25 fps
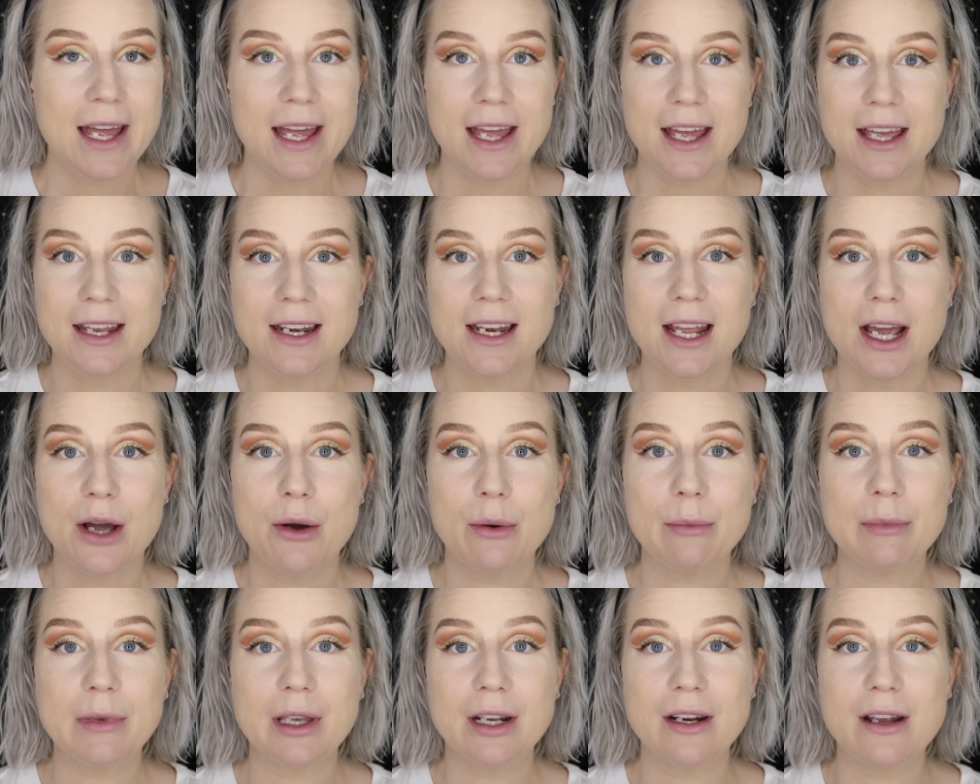and
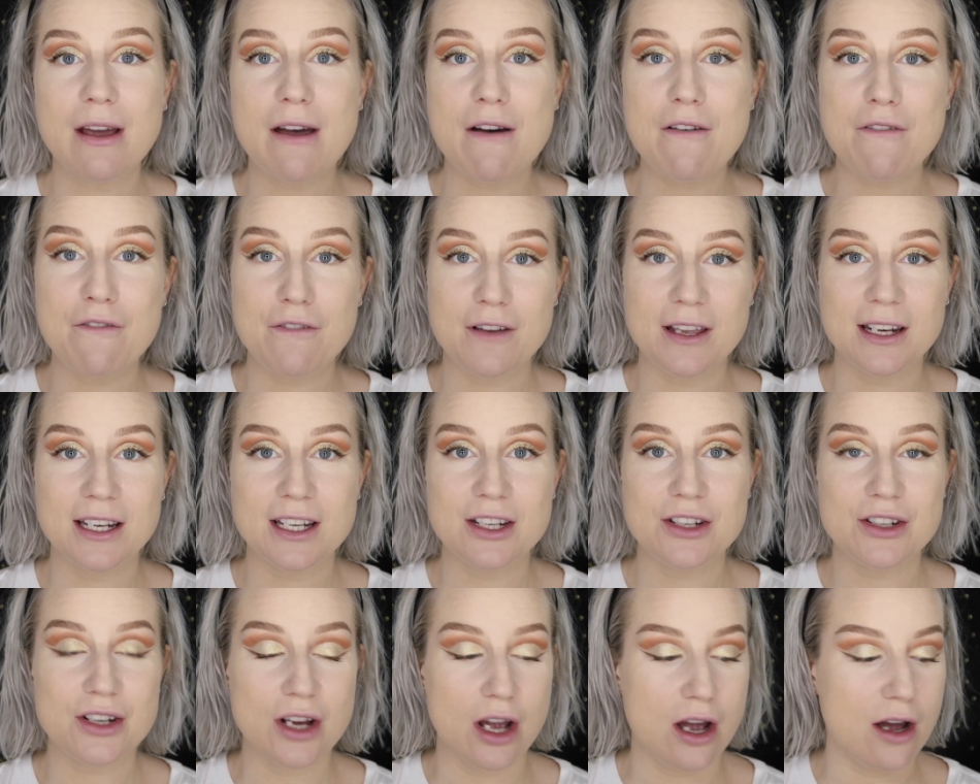now I'm gonna
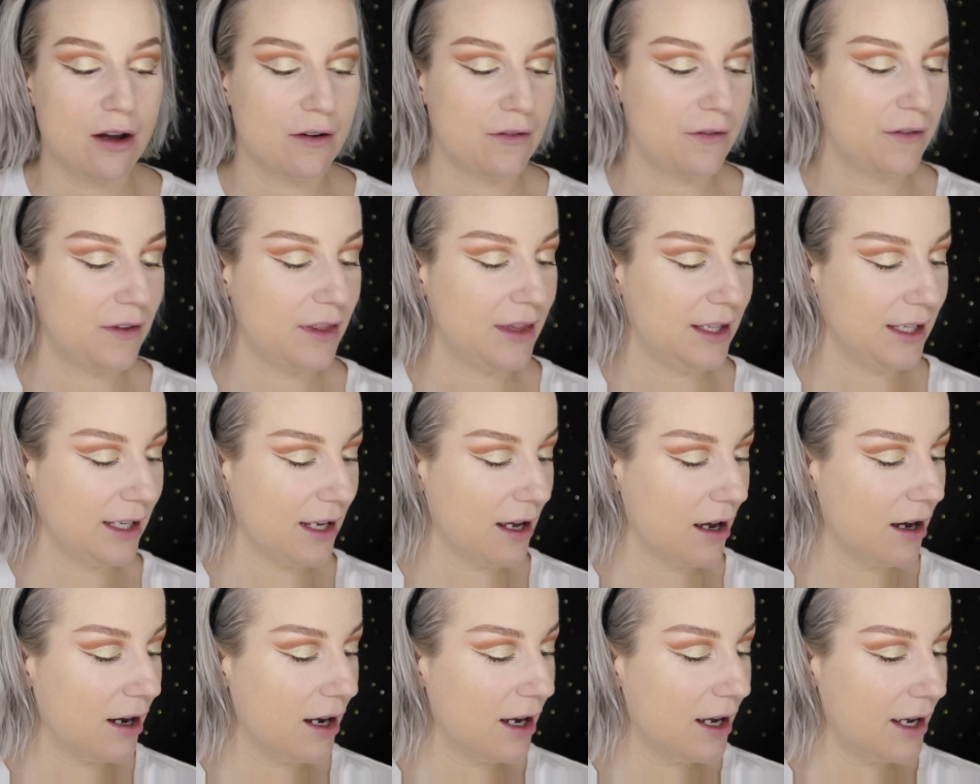finish off
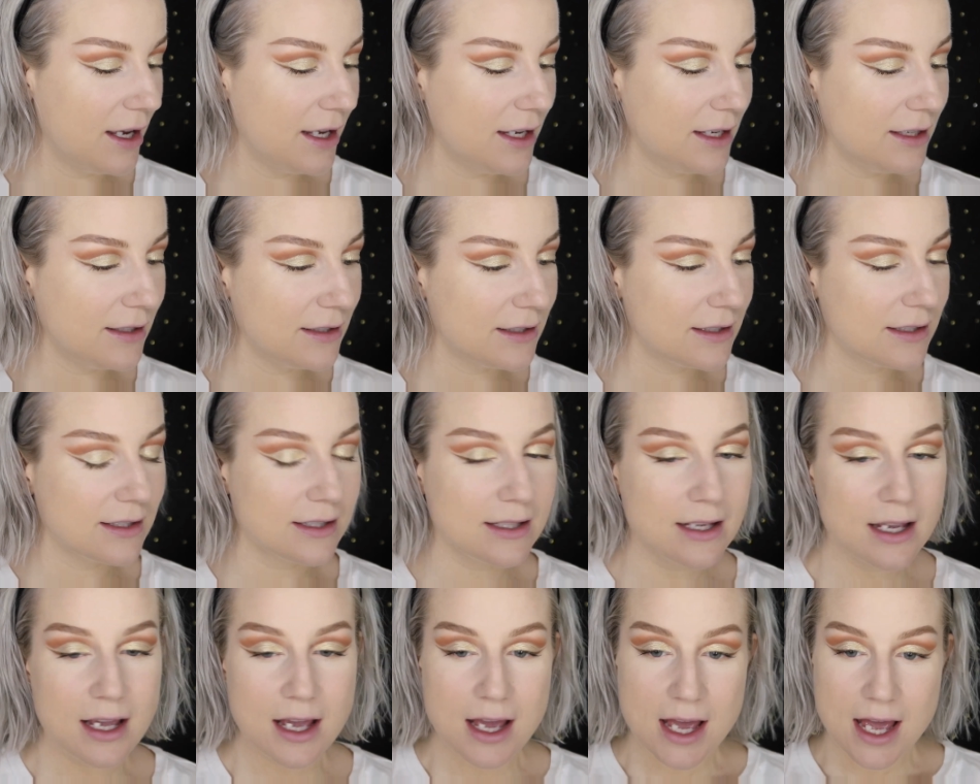the
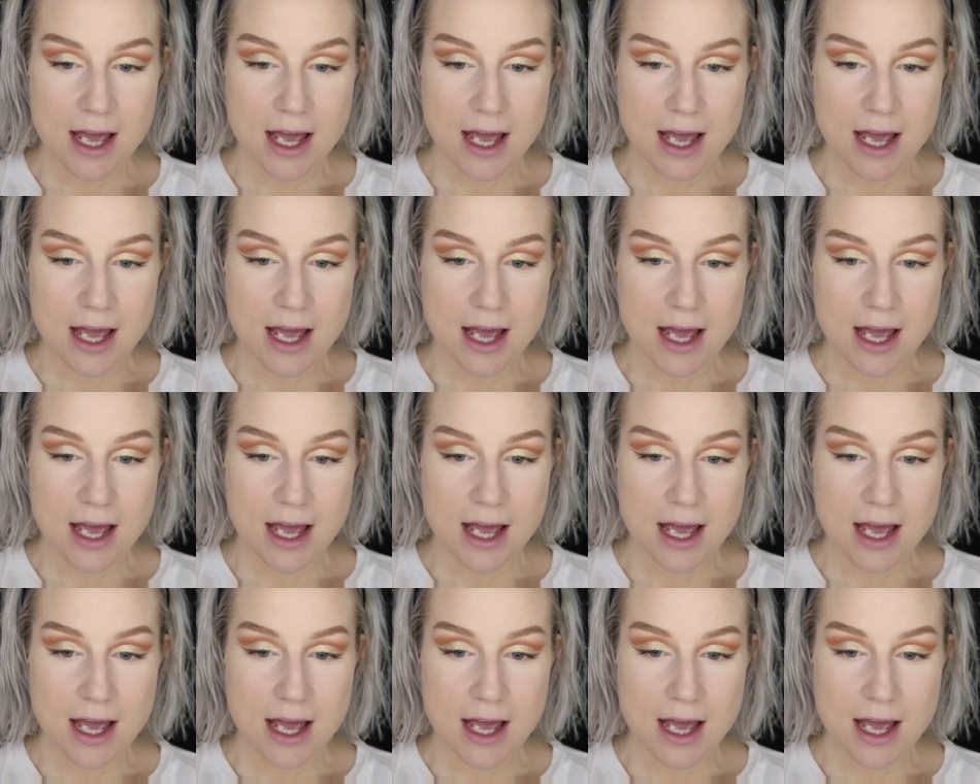eyes.